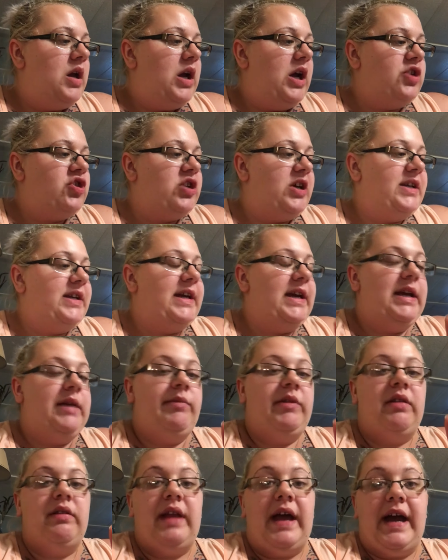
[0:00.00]
to get
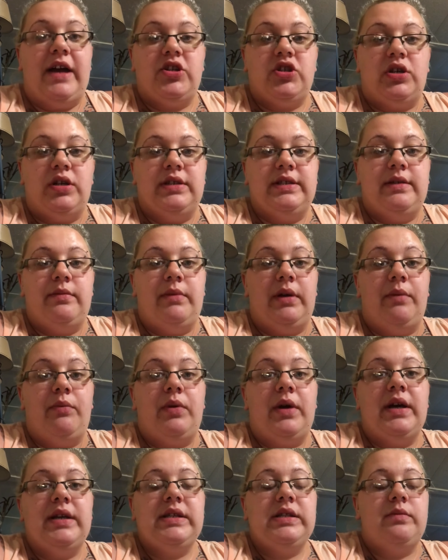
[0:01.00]
him to latch onto my
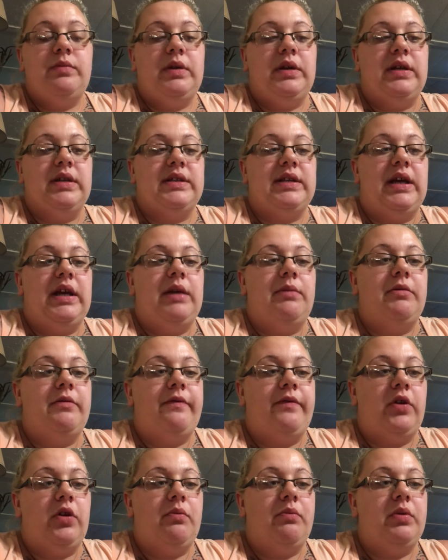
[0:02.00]
breast, because I am a
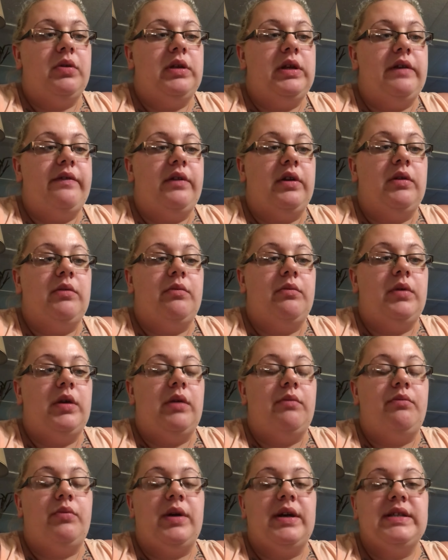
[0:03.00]
firm believer in
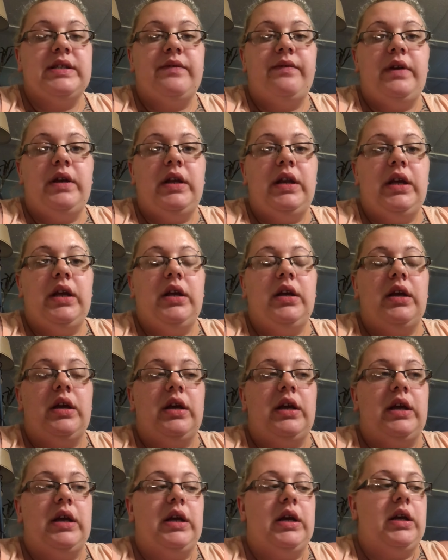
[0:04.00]
breastfeeding,
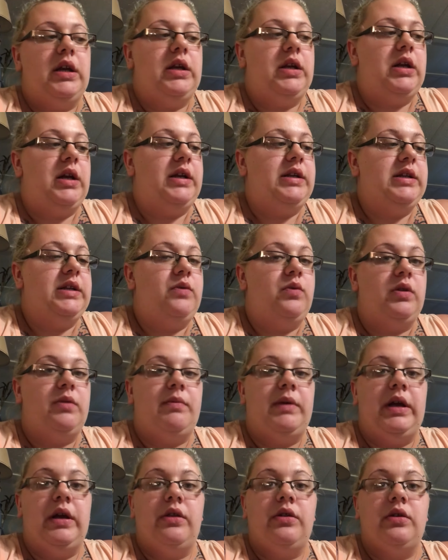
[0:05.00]
and I did with
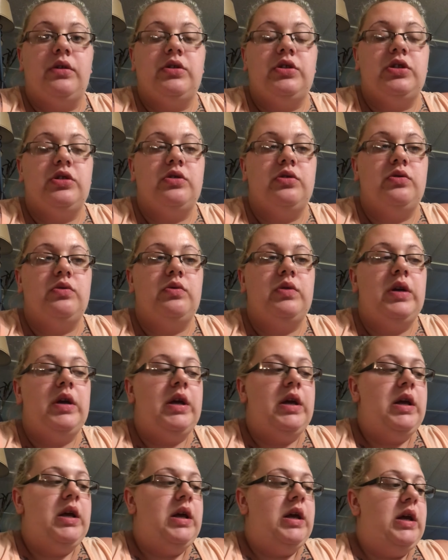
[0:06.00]
my other two,
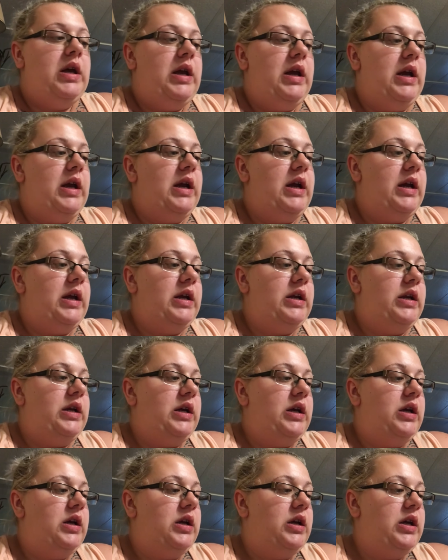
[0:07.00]
and
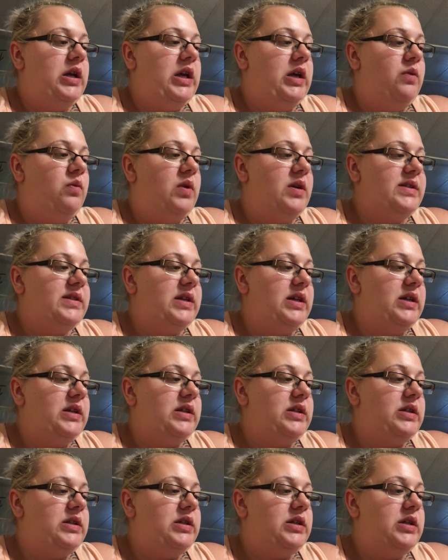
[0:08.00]
he
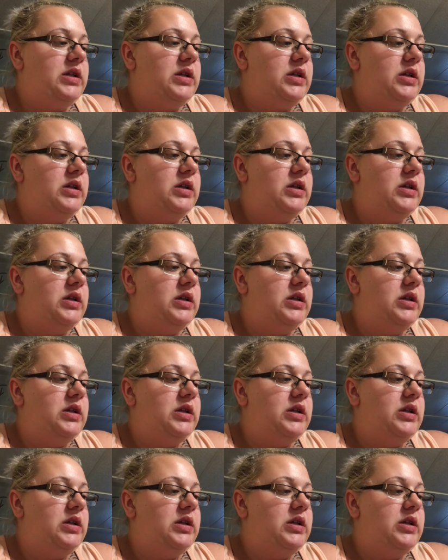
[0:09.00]
wasn't